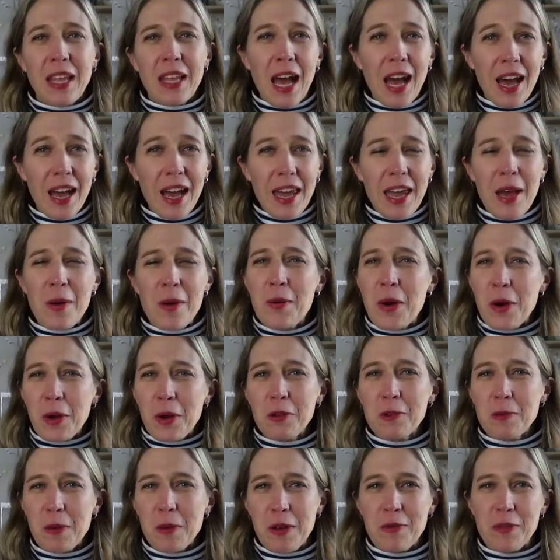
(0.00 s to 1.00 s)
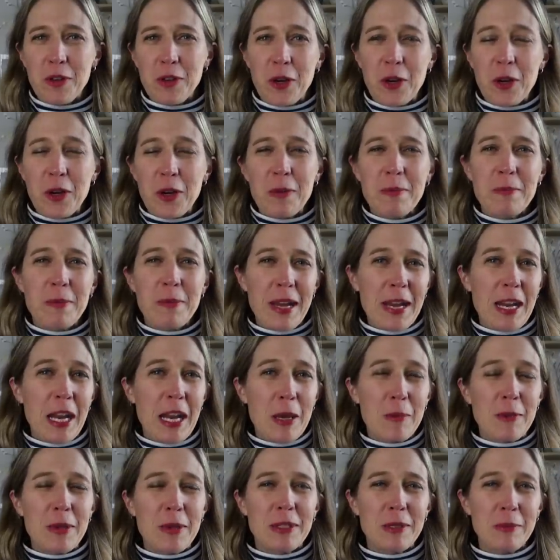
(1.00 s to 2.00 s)
Hi and welcome to my vlog. My
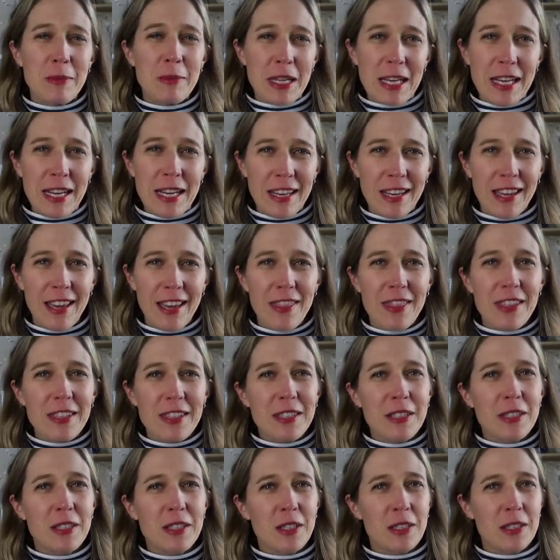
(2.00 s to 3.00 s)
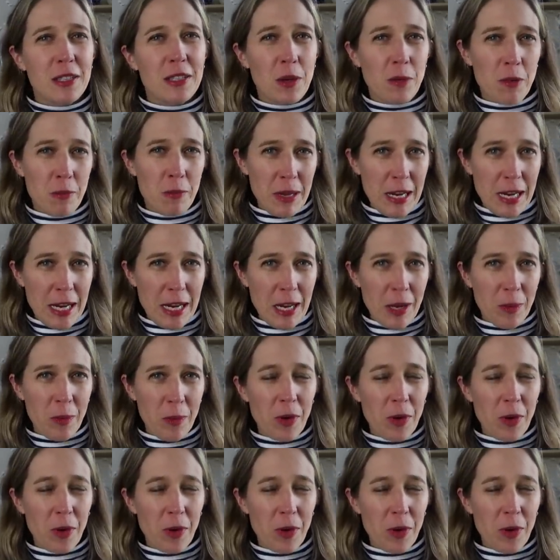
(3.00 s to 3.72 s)
name is Amelia and this is So Amelia,